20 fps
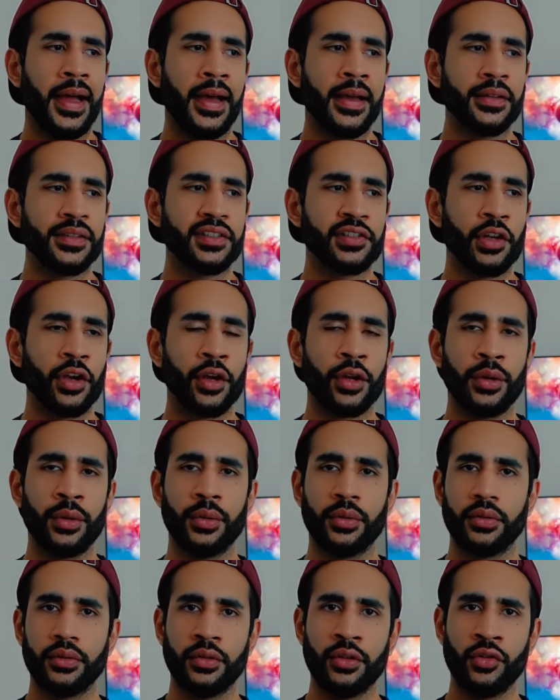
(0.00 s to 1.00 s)
So
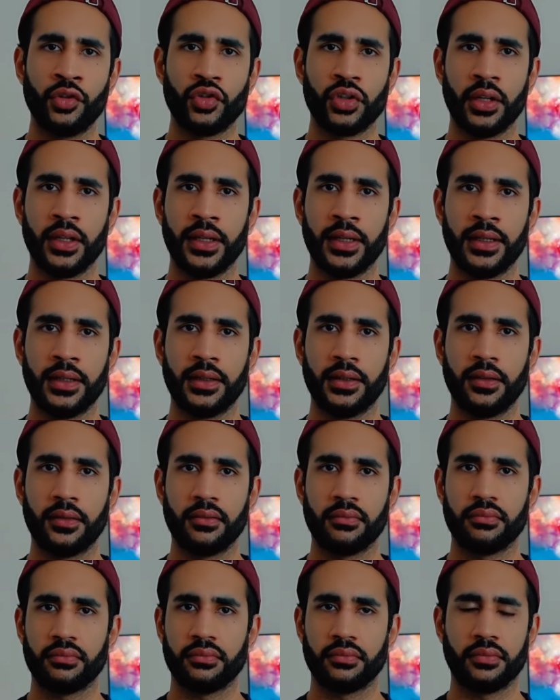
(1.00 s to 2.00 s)
usually
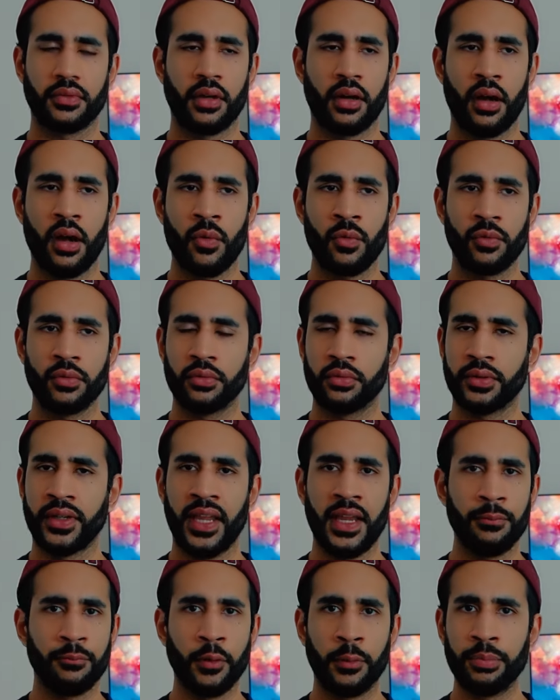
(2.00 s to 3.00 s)
I will
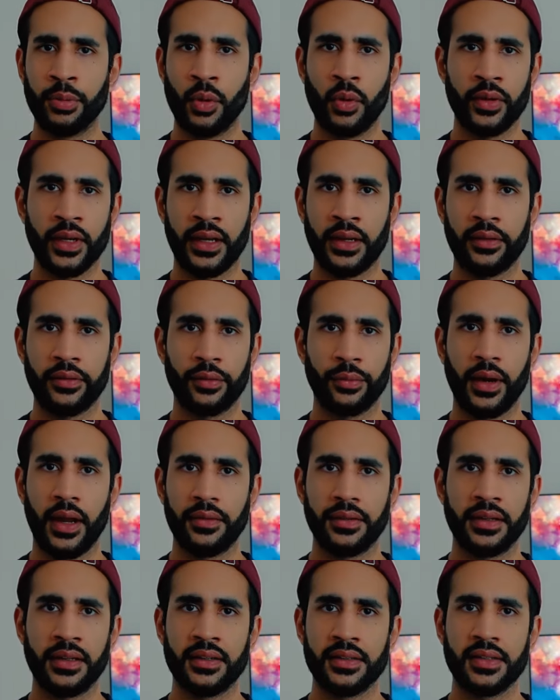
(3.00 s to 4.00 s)
keep reporting
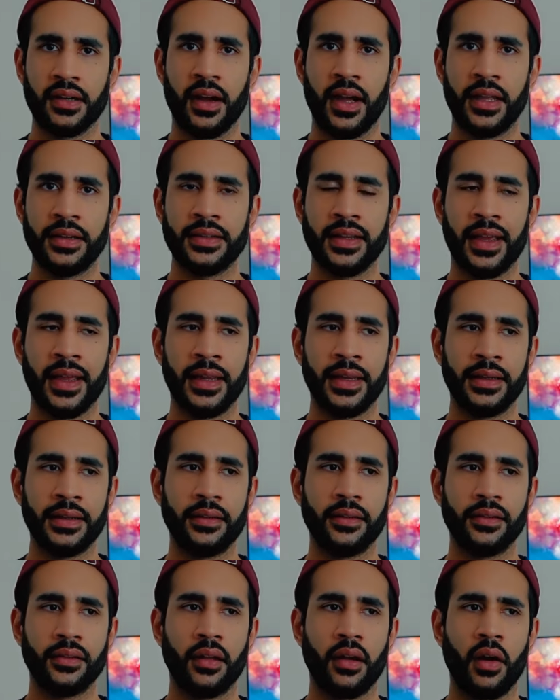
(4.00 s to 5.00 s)
throughout the entire day.